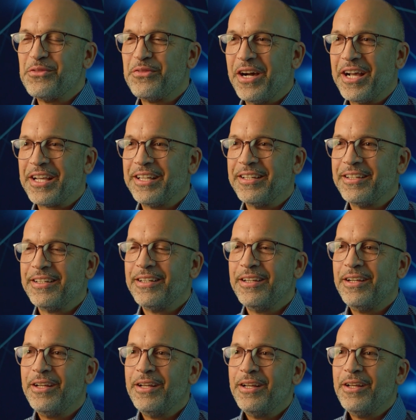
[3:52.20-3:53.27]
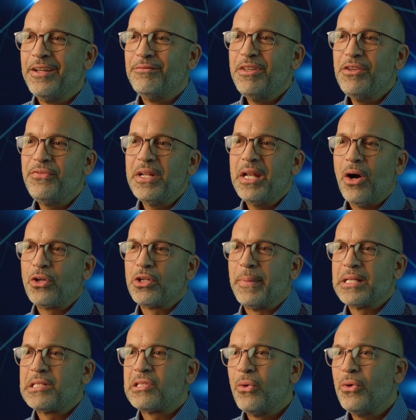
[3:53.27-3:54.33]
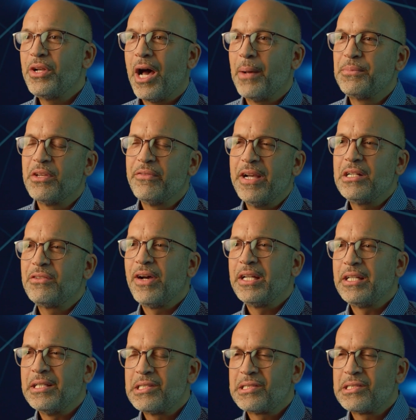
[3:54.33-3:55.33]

Next question. How many automations do you have installed